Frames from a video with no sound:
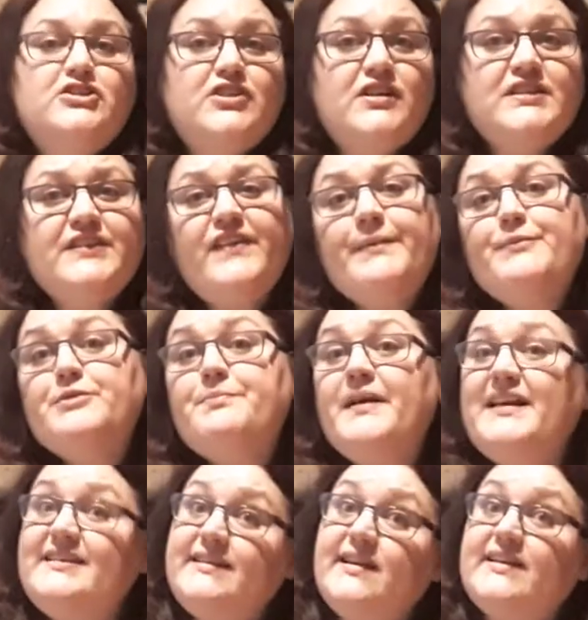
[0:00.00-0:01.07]
Charles Trevelyan was
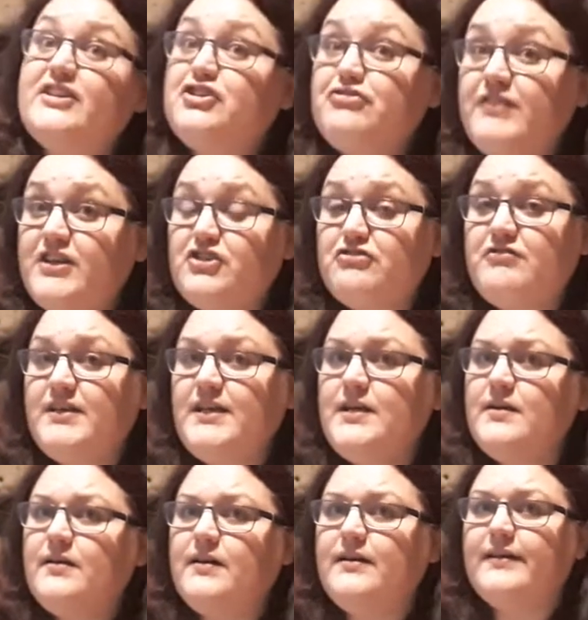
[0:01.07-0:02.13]
basically like the
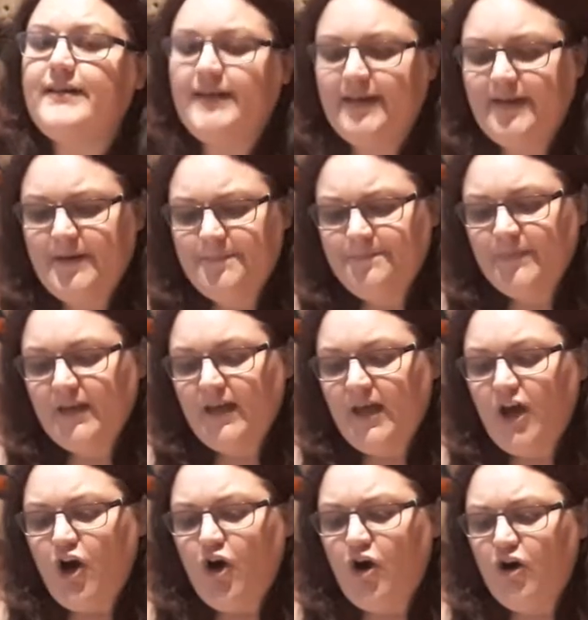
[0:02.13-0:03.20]
treasury, okay,
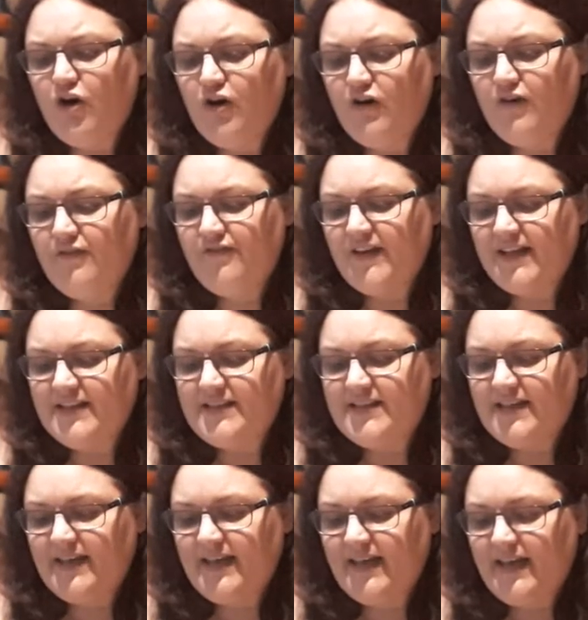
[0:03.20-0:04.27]
of
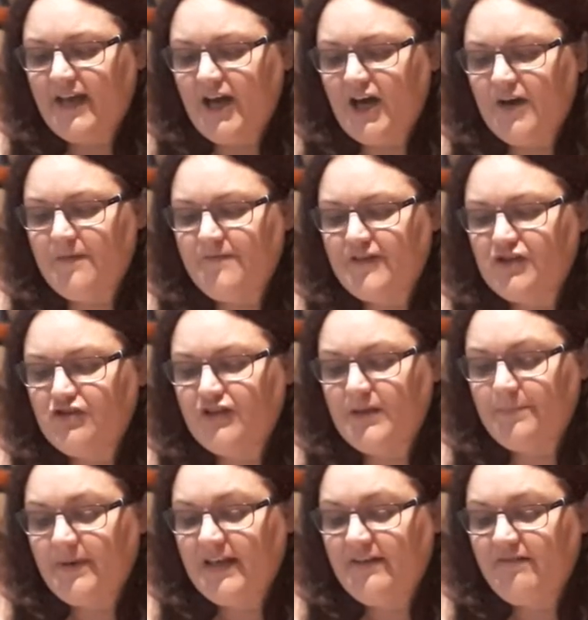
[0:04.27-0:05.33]
the
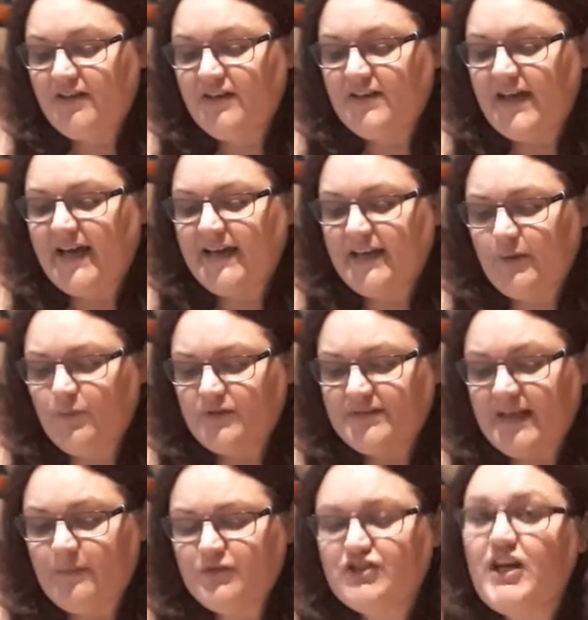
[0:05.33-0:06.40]
Victorian period, and
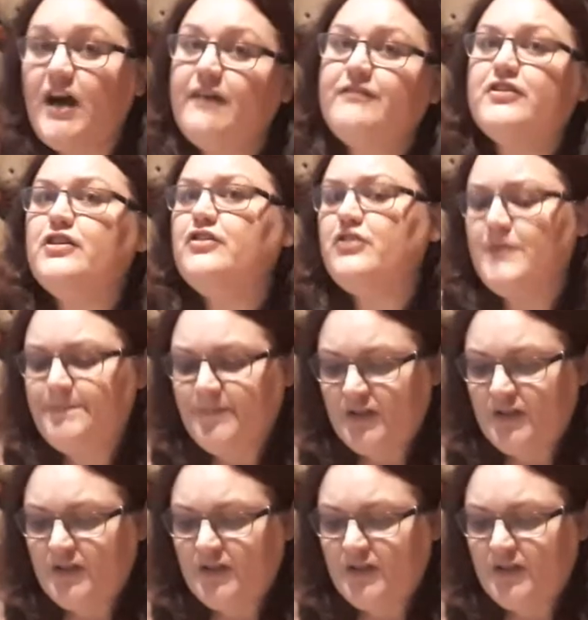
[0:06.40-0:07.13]
that was covered